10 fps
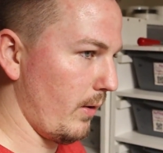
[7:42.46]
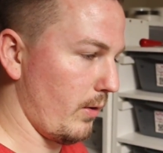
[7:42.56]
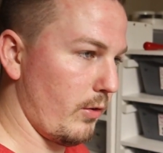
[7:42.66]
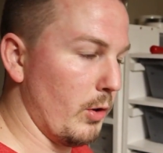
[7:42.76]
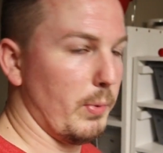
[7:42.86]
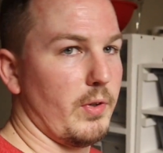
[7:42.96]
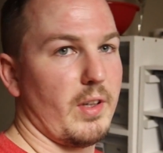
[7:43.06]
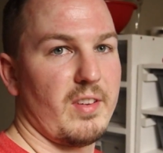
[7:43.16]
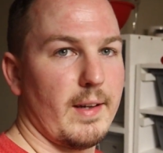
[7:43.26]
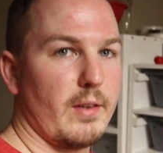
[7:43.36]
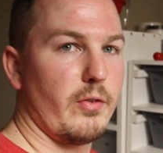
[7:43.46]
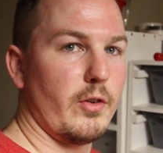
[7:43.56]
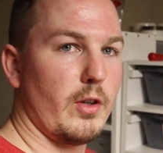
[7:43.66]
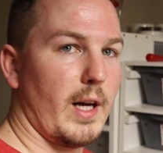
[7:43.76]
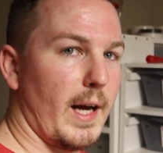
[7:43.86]
super
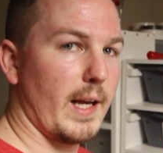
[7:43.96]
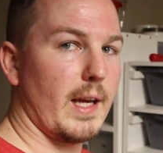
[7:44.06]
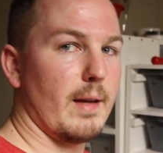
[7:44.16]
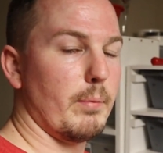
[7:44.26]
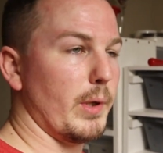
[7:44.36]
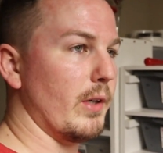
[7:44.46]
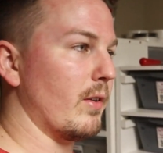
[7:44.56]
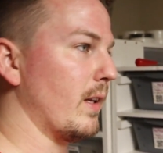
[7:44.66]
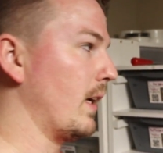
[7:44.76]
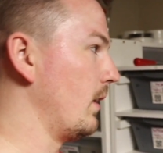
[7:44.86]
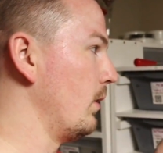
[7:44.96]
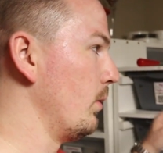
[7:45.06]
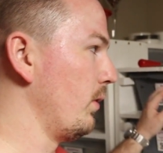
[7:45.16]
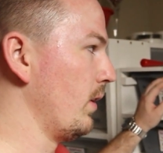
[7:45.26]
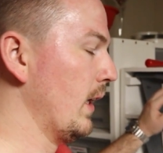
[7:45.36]
successful high-end breeders that
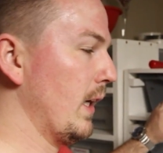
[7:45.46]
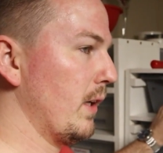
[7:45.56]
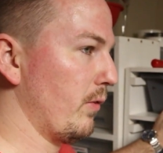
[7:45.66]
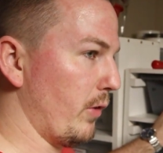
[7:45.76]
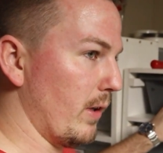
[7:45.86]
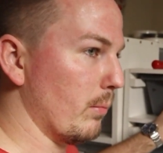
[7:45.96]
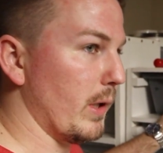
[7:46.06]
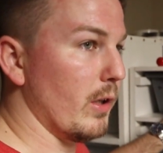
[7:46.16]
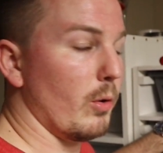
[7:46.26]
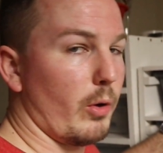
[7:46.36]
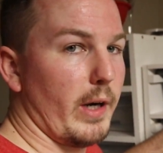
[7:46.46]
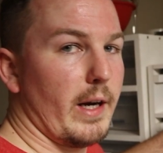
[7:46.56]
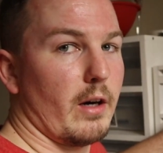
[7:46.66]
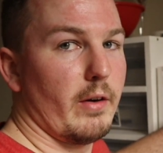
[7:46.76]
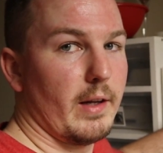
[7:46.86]
use Freedom Breeder or
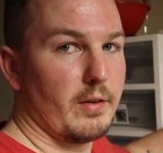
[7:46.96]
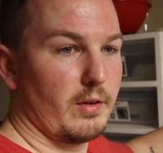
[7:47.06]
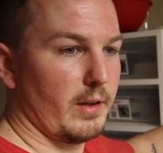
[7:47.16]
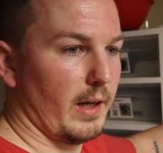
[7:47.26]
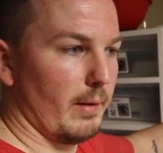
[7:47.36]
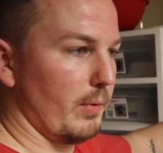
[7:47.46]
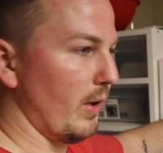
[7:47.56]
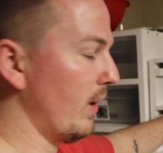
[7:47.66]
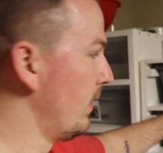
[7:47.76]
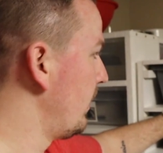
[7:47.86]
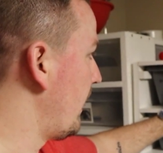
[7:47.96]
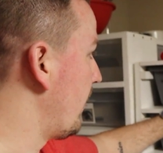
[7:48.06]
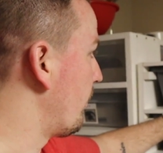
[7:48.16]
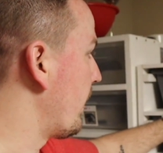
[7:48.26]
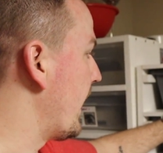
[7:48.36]
ARS tubs
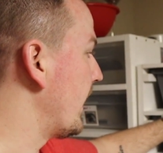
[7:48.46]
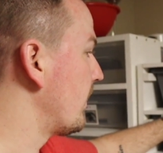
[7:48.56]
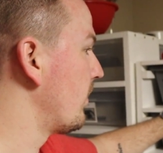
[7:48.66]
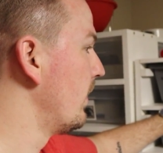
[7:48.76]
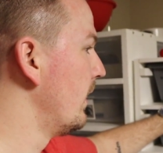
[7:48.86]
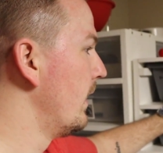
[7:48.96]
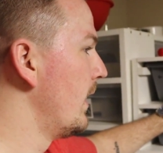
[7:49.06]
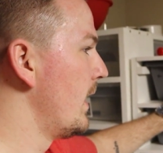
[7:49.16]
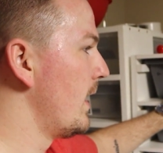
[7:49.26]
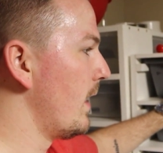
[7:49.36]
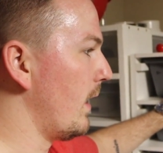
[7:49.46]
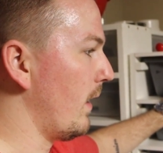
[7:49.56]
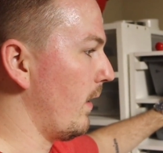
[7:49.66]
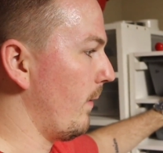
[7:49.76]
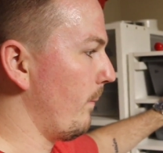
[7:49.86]
and racks.
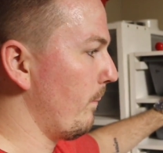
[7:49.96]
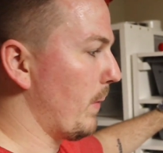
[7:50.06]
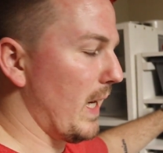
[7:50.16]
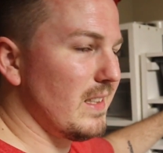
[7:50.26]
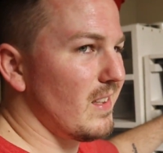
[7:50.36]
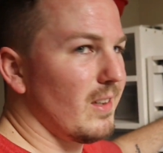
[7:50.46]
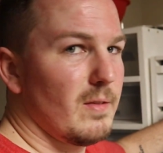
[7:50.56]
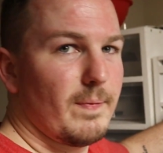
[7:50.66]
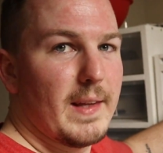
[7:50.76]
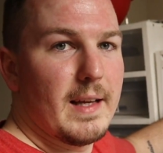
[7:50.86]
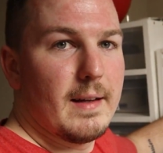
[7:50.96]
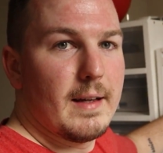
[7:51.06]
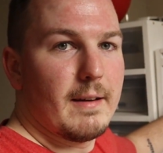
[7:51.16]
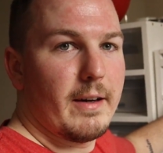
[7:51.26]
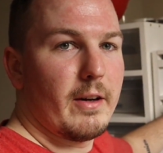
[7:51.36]
But I just don't
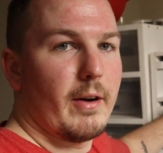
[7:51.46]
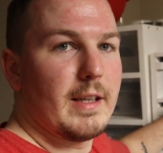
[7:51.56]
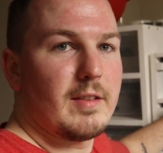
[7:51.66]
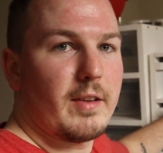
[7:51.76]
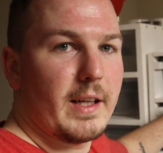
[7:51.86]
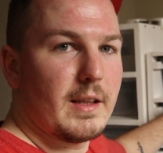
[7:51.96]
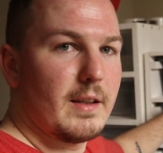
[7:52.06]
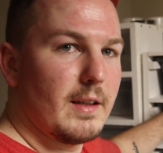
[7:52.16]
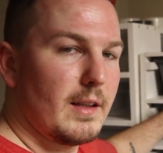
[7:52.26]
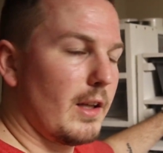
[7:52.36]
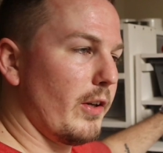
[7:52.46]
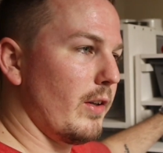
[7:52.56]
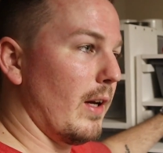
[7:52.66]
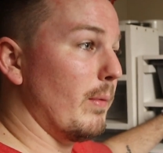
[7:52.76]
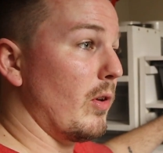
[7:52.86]
know, I just like the clear
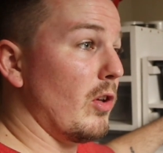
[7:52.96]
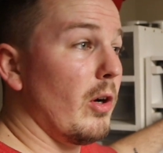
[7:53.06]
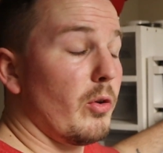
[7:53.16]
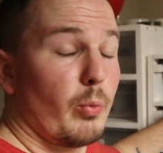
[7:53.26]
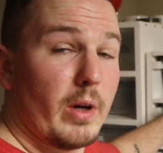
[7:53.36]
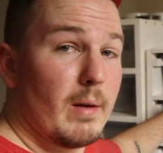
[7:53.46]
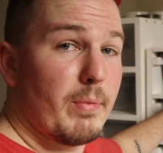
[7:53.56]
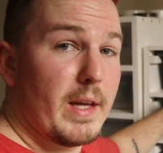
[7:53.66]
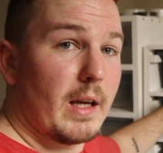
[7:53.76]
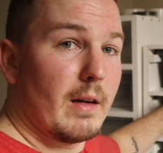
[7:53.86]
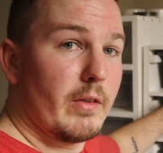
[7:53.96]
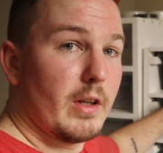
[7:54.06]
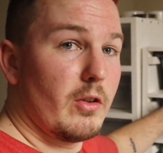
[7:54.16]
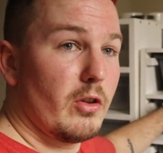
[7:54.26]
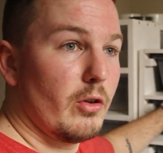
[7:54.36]
tubs. So what I'm thinking I'm
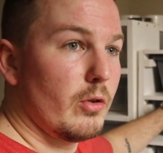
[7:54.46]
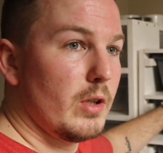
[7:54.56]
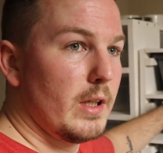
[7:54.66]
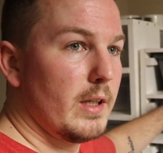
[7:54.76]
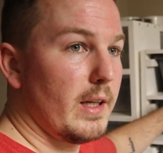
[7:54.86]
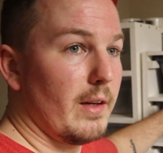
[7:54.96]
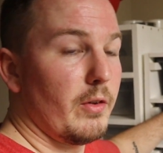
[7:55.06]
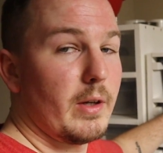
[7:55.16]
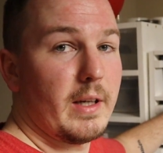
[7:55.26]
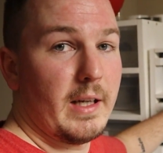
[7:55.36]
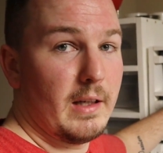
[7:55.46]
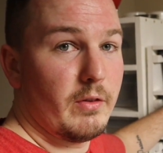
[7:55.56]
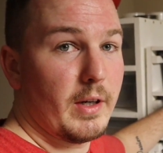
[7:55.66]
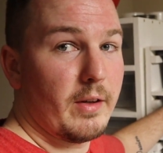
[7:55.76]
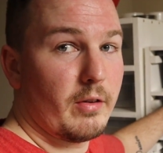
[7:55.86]
gonna do, and if any of
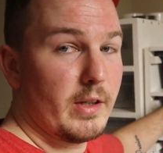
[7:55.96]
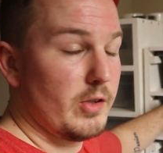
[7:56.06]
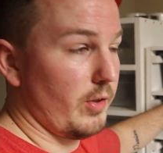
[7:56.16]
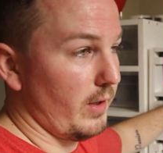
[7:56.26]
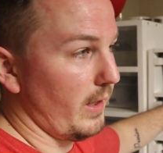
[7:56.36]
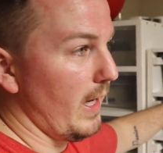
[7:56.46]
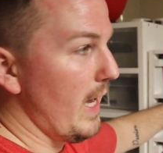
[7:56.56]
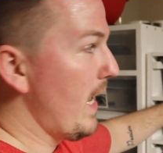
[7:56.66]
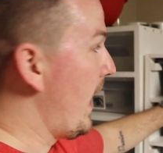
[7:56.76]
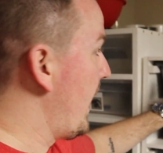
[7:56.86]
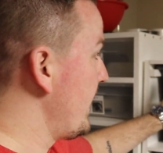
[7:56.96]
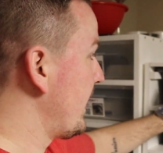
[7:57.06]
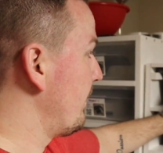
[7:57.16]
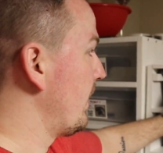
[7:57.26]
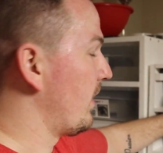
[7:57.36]
you guys are interested, I
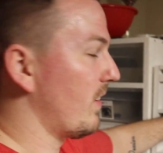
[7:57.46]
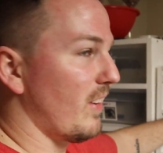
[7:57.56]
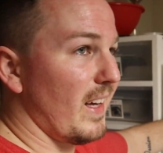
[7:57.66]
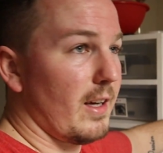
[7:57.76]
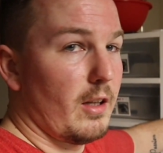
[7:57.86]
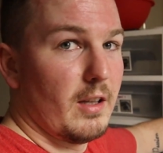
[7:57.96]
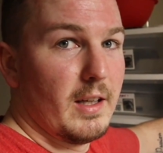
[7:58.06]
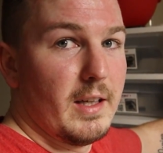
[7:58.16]
think I'm gonna sell